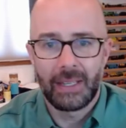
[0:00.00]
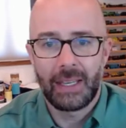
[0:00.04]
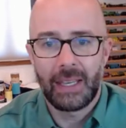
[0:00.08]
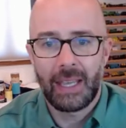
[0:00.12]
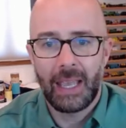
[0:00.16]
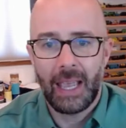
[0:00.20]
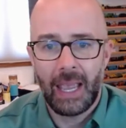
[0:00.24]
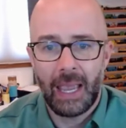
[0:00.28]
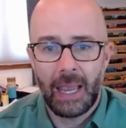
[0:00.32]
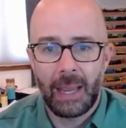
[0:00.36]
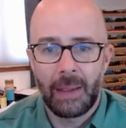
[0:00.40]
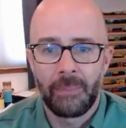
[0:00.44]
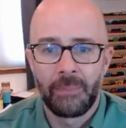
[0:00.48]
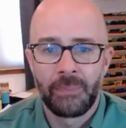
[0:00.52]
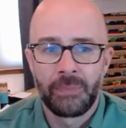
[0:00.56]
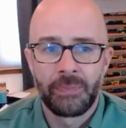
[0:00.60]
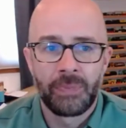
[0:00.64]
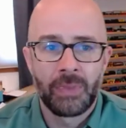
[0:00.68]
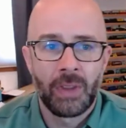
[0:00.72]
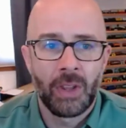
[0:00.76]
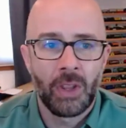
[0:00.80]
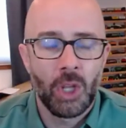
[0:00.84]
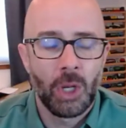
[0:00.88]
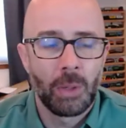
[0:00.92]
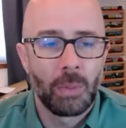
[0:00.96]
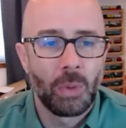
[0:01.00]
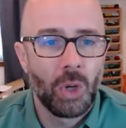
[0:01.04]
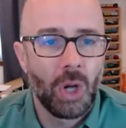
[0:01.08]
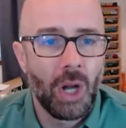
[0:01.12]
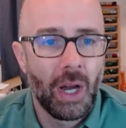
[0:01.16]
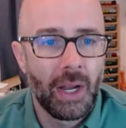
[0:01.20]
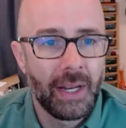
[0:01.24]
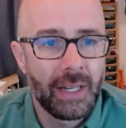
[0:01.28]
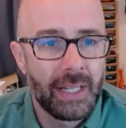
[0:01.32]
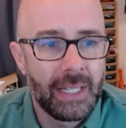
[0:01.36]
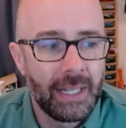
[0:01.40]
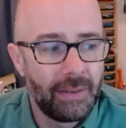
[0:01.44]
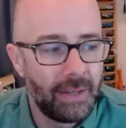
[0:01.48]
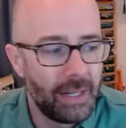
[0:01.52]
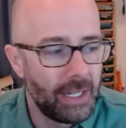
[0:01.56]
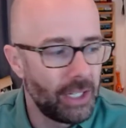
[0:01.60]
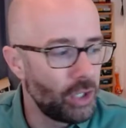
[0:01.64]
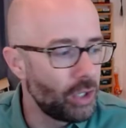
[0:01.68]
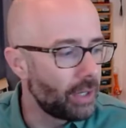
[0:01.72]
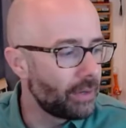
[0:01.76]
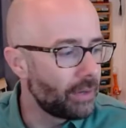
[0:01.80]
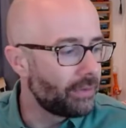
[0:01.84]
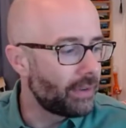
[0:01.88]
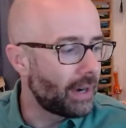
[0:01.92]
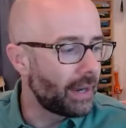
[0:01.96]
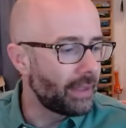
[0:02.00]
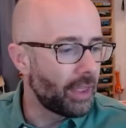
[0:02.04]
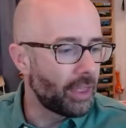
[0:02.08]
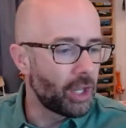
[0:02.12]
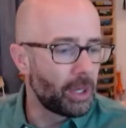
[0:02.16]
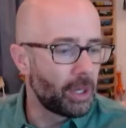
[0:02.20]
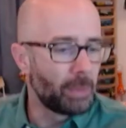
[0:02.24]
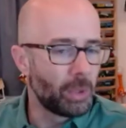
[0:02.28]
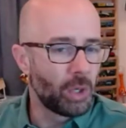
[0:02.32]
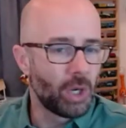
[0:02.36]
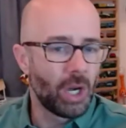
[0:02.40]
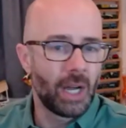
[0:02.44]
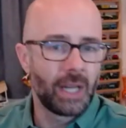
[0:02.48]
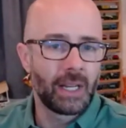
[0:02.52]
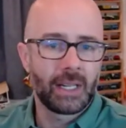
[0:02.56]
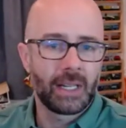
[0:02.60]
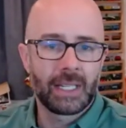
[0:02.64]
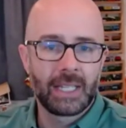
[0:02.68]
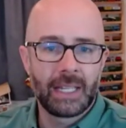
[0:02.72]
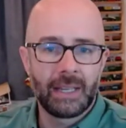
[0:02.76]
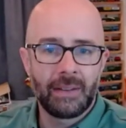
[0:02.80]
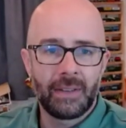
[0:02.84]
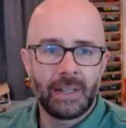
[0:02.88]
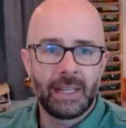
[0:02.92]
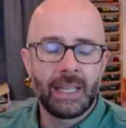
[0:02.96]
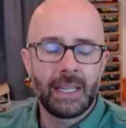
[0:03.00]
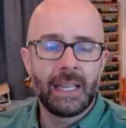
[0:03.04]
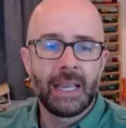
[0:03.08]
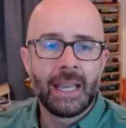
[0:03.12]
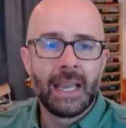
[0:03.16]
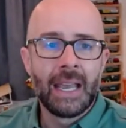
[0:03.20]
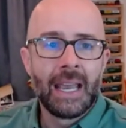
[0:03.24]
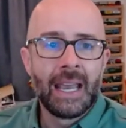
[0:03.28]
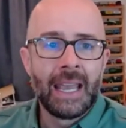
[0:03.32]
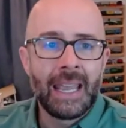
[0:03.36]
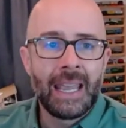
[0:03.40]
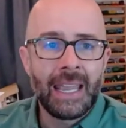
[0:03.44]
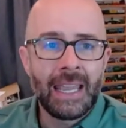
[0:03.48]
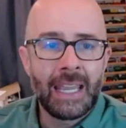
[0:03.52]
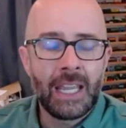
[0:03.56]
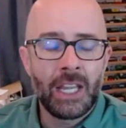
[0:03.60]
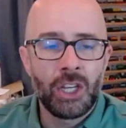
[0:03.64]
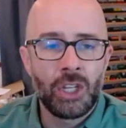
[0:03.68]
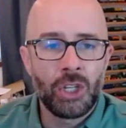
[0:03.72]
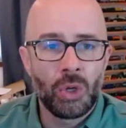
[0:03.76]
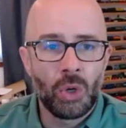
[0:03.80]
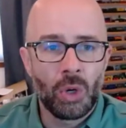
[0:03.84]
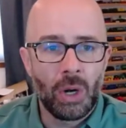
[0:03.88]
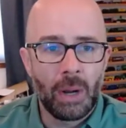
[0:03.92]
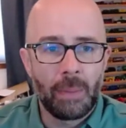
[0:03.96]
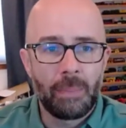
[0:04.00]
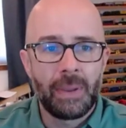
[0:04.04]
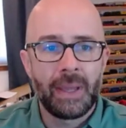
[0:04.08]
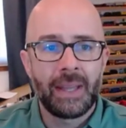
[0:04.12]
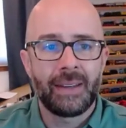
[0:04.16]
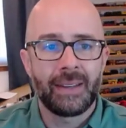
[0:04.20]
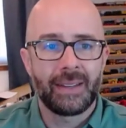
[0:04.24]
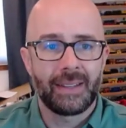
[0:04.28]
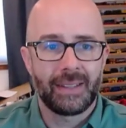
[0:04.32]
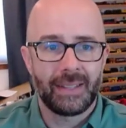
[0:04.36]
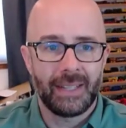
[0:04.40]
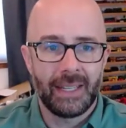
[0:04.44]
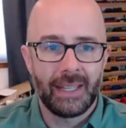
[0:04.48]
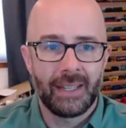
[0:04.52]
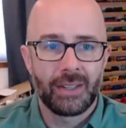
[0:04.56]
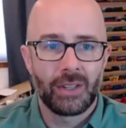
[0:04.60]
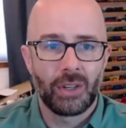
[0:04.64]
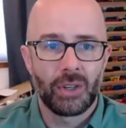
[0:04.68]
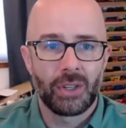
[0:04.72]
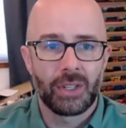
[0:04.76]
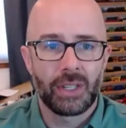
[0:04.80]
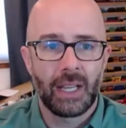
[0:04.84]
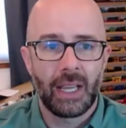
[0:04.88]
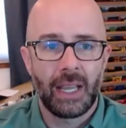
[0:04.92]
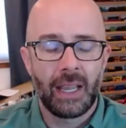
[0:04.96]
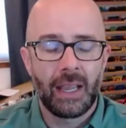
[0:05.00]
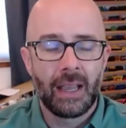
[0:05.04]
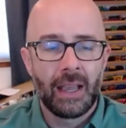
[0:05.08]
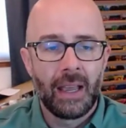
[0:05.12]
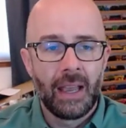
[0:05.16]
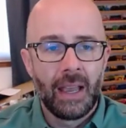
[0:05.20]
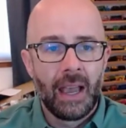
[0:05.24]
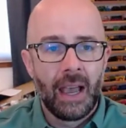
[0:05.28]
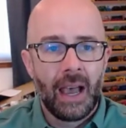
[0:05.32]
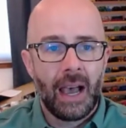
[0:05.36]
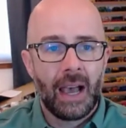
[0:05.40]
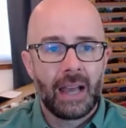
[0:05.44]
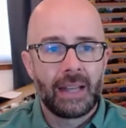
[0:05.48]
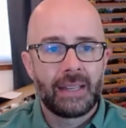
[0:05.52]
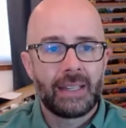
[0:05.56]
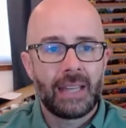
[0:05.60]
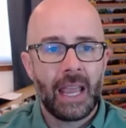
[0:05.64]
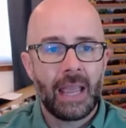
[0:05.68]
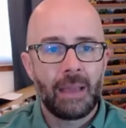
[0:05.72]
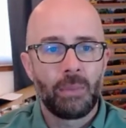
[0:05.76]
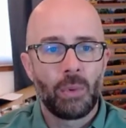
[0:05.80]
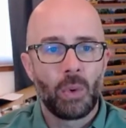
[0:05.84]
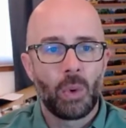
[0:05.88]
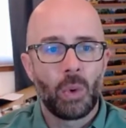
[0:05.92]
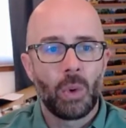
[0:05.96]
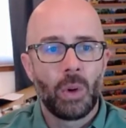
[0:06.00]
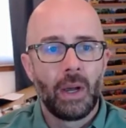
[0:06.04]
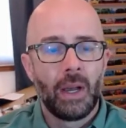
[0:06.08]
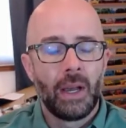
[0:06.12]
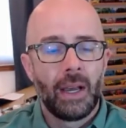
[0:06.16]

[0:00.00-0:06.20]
K, thermal conductivity. And you can find the thermal conductivity in your appendices. There's a table